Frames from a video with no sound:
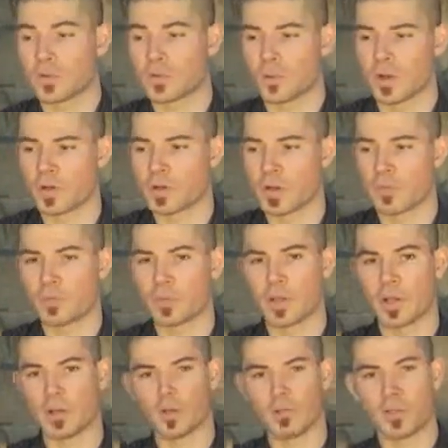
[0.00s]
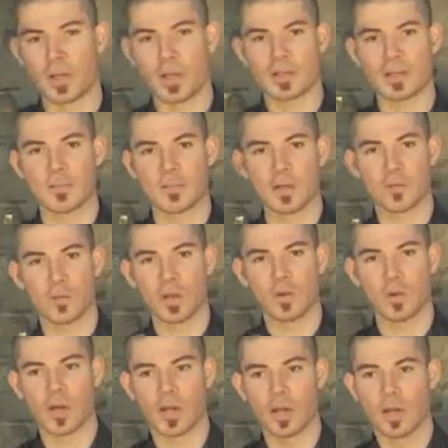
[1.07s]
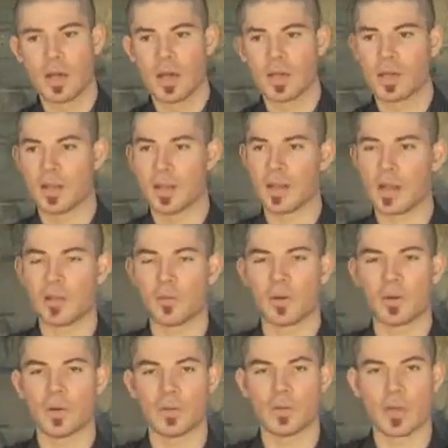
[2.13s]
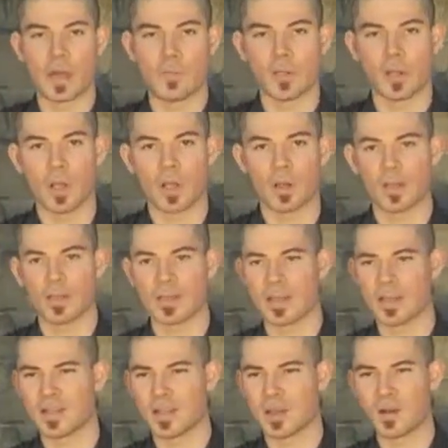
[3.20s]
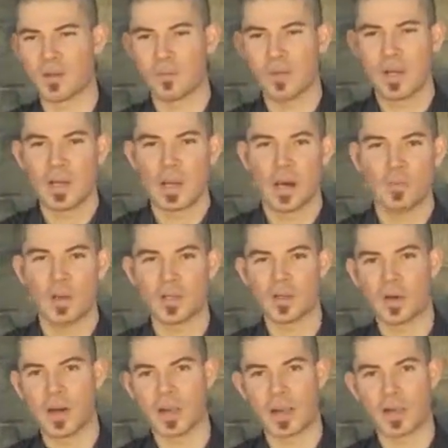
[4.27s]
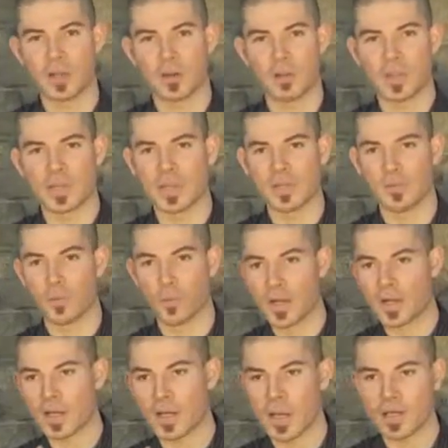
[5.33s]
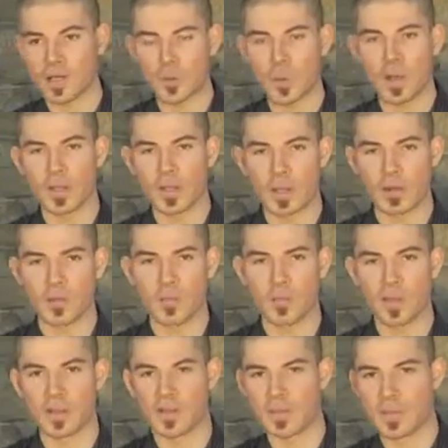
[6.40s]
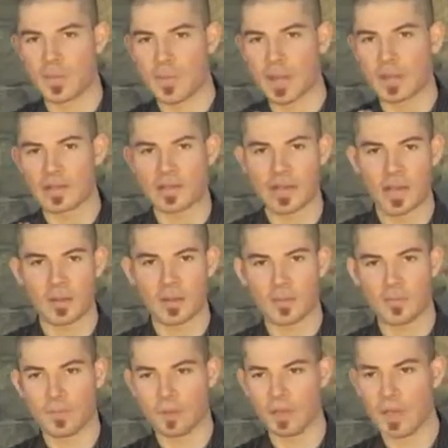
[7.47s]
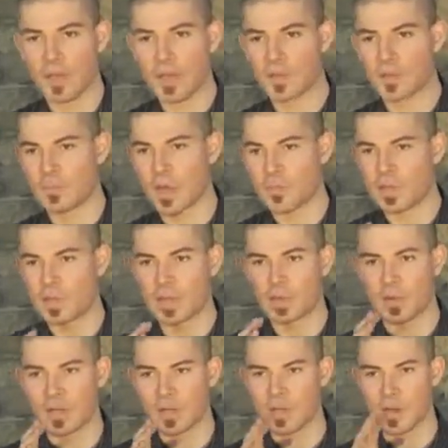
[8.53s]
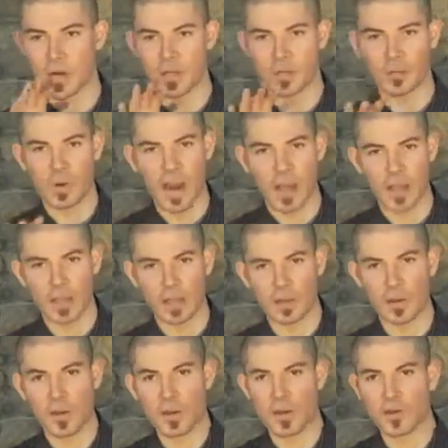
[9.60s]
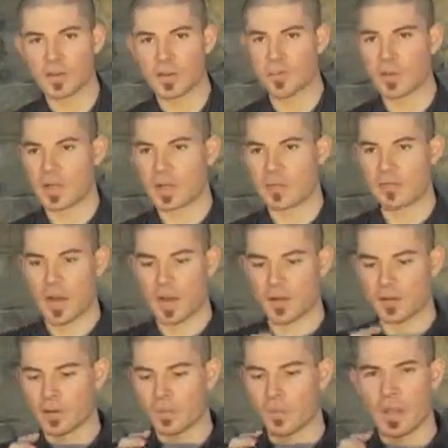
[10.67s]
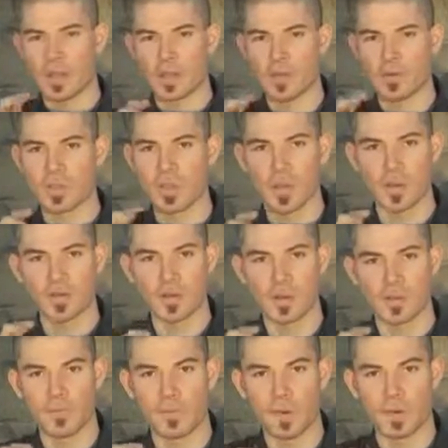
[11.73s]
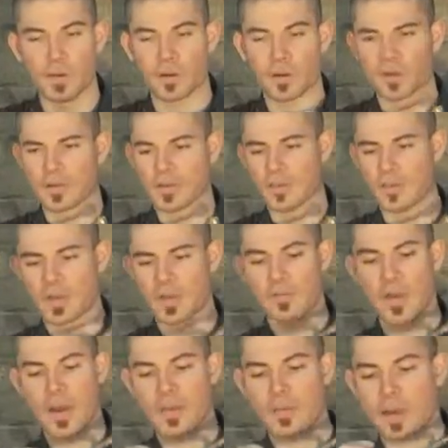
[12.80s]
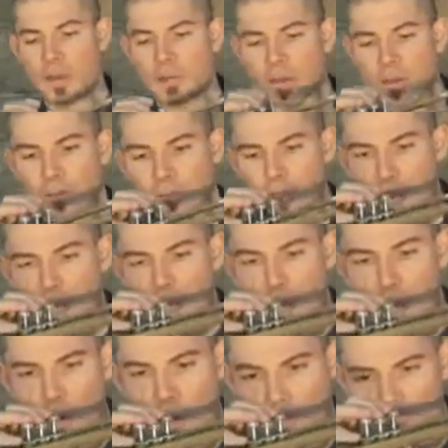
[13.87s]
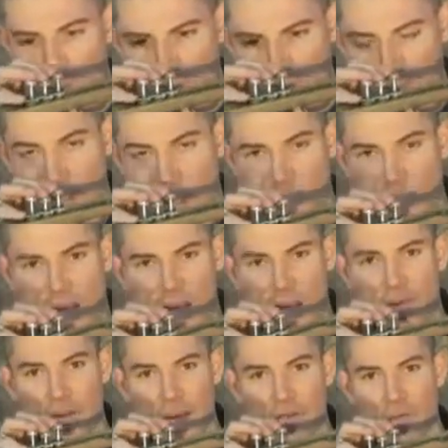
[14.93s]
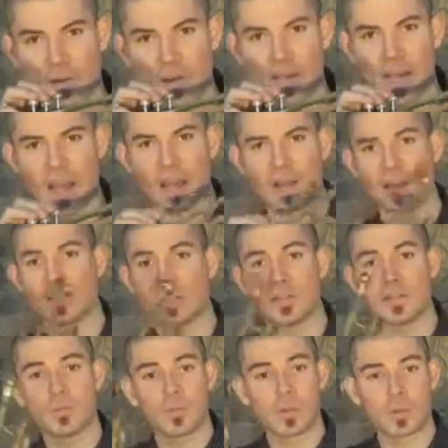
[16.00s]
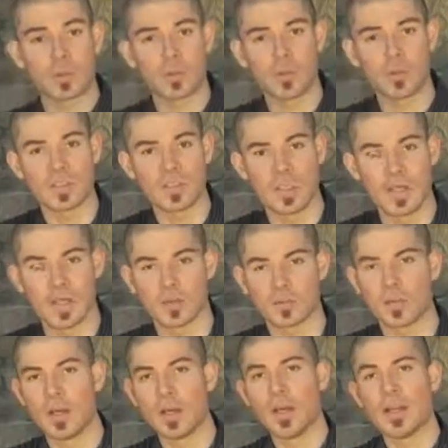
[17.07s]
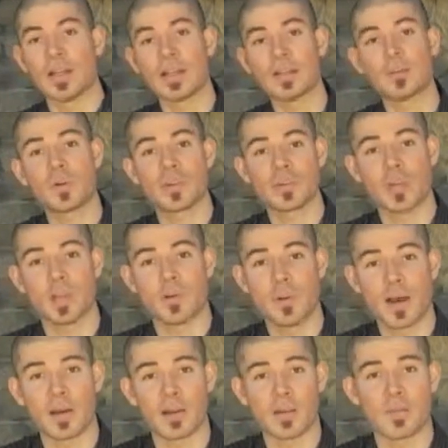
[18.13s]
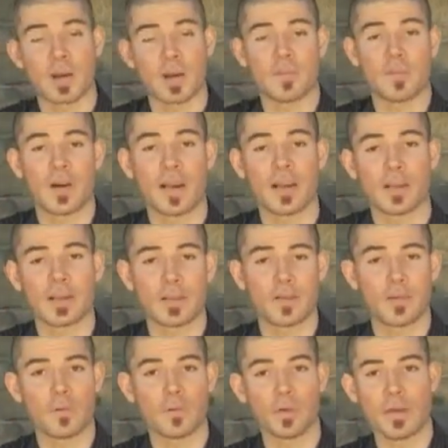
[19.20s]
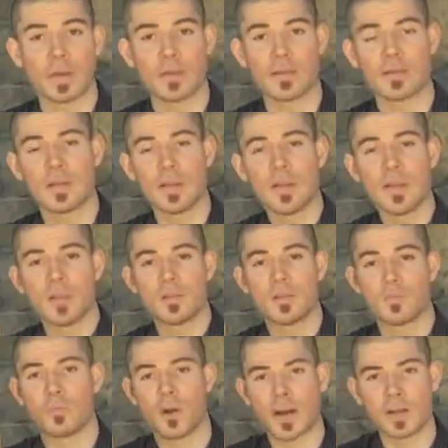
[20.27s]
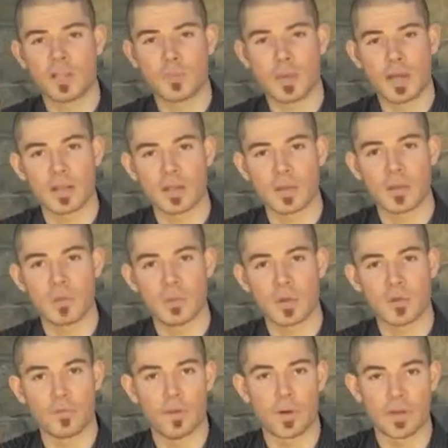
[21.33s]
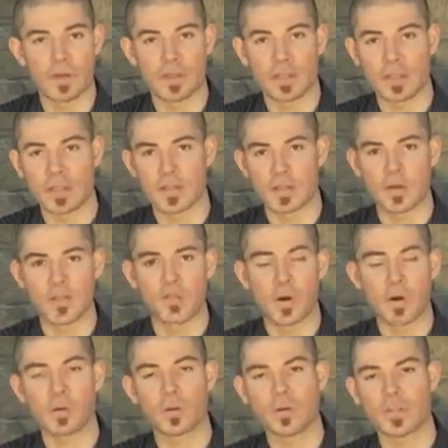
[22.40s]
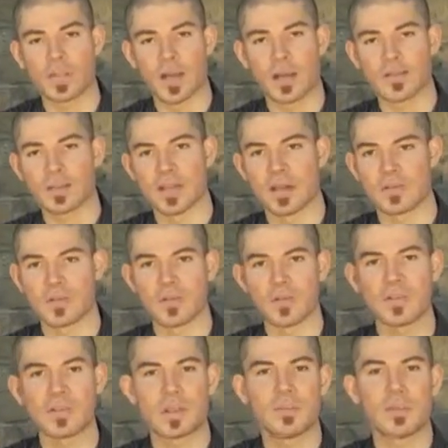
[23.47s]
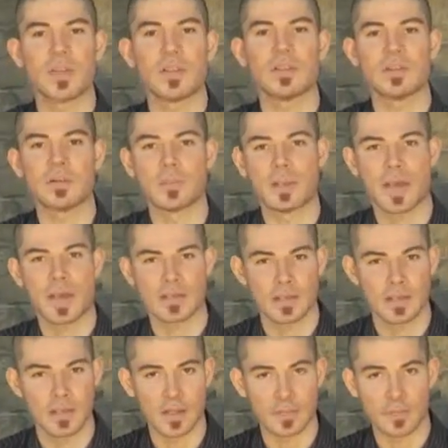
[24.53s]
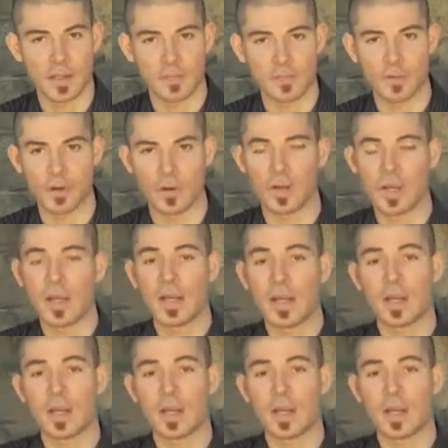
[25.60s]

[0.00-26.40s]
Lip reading: There was one trumpet player who played something one way, then another one who came along and said, you know, I want to try that a little bit different. What can I do on the instrument that's going to make it sound different? So maybe somebody started growling, or somebody found a way to use an alternate fingering, or somebody found out that if I press that valve halfway down, I'll get this really cool sound. And that's what it's all about. It's about finding different ways to approximate the human voice, to get those vocal sounds out, to do something that somebody hasn't done before.